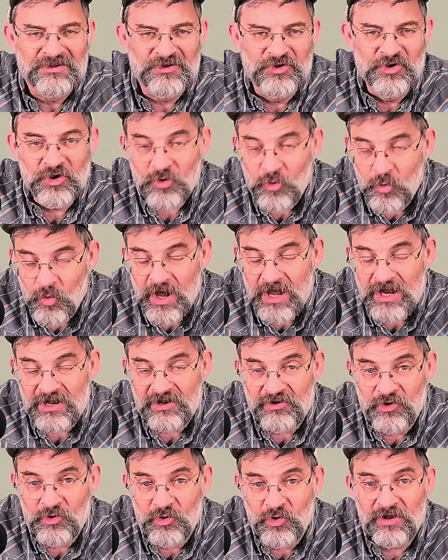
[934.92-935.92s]
Good a way
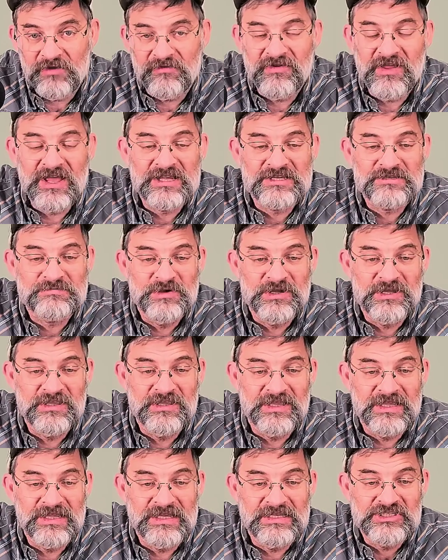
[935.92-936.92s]
to do it, if you ask me.
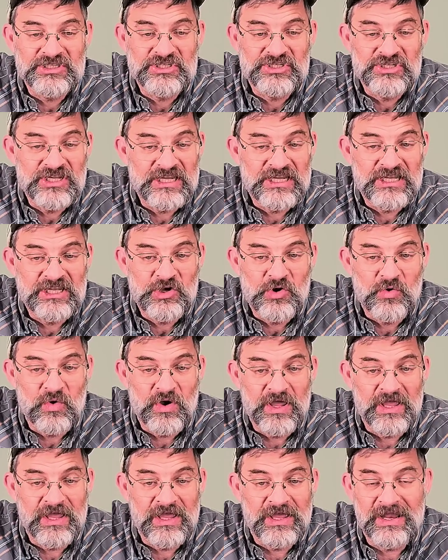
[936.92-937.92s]
They just need to
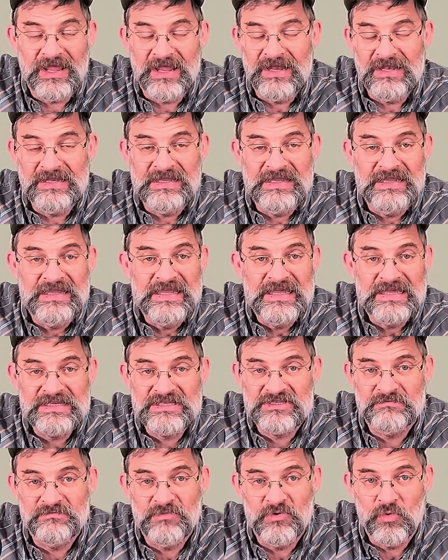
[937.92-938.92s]
go ahead and
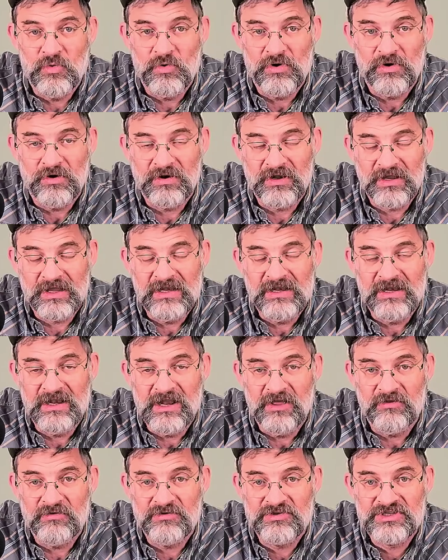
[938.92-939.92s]
get some more, get
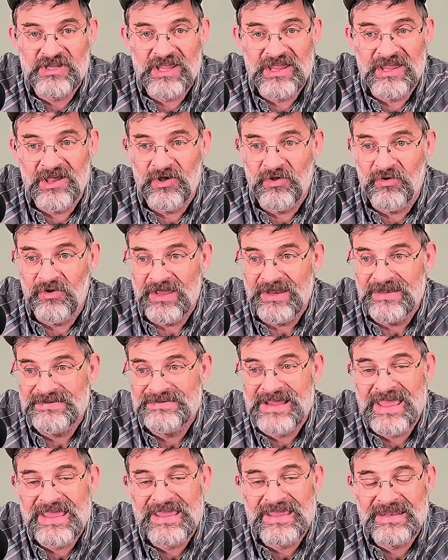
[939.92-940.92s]
another scale
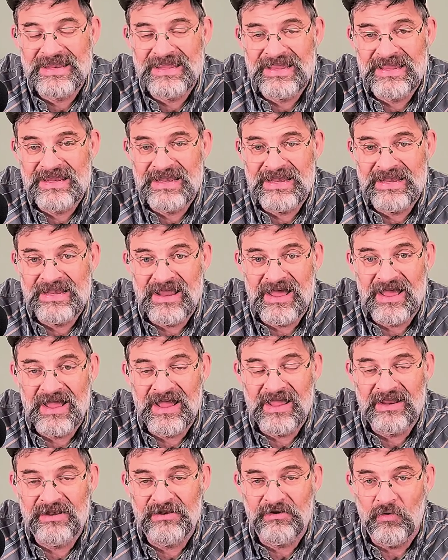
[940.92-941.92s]
and take it in at
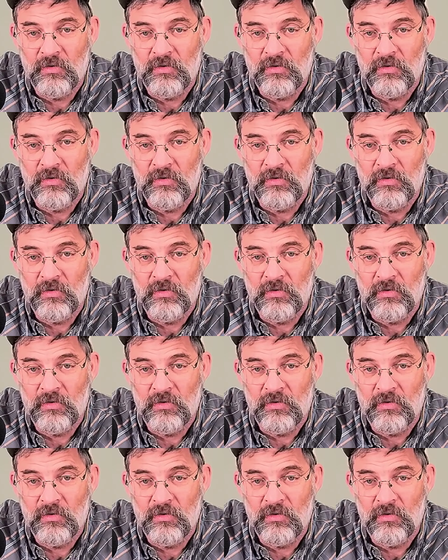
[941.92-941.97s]
night,